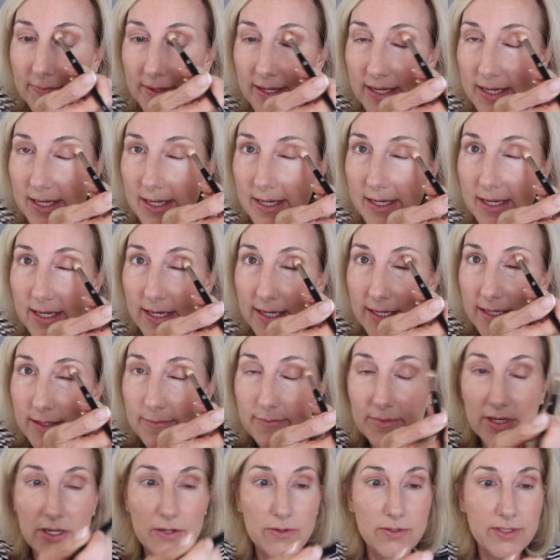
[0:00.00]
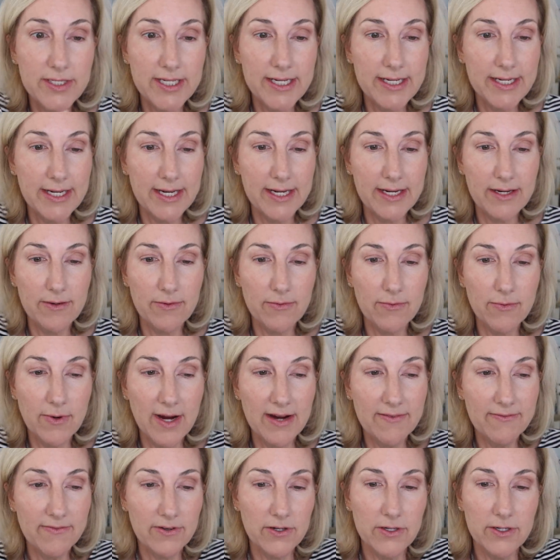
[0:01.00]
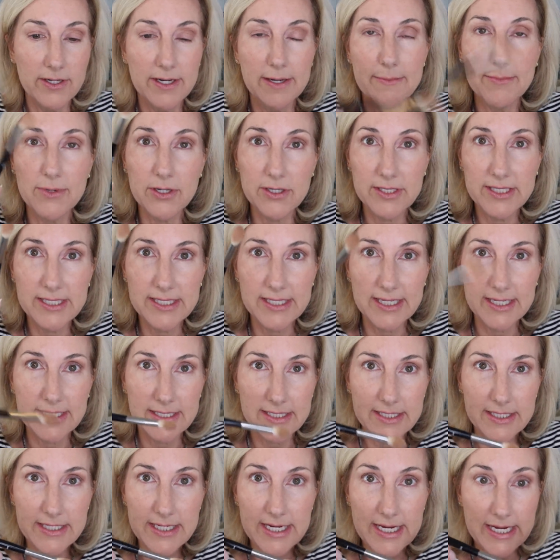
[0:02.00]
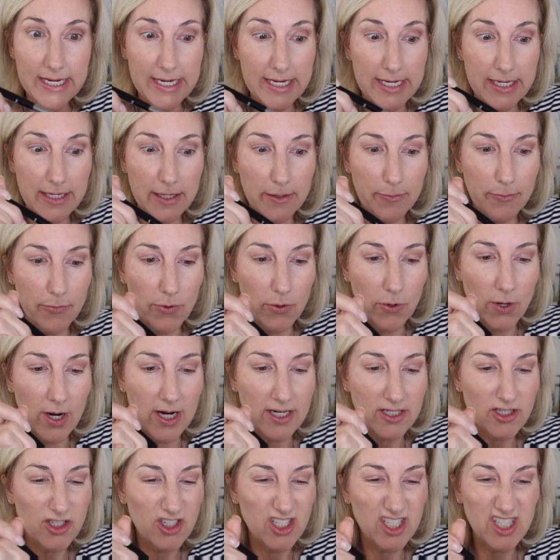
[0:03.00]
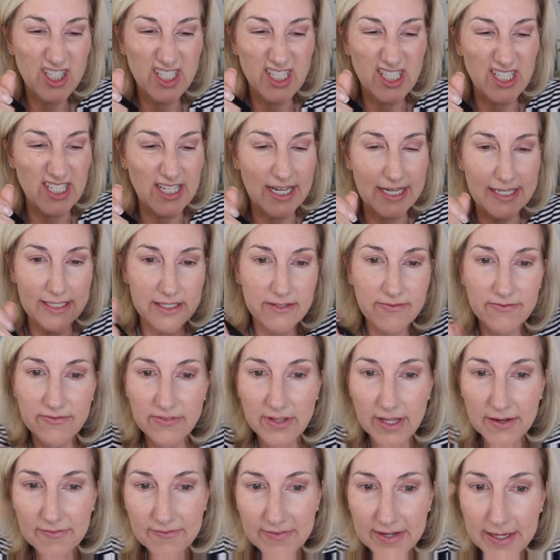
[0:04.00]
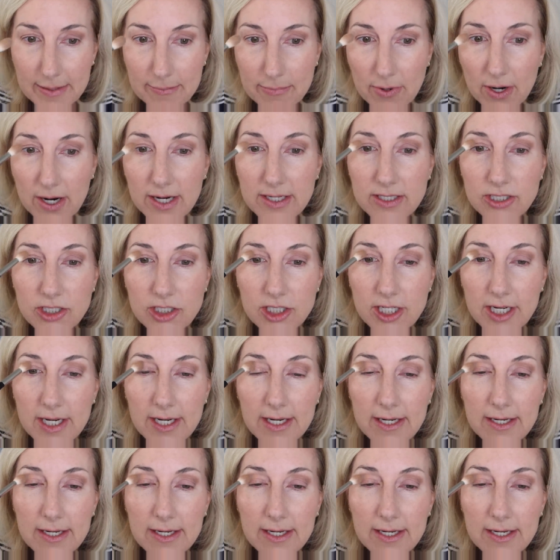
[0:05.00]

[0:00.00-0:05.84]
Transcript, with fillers: And I'm using a Rephr number 16 brush, just a nice fluffy brush.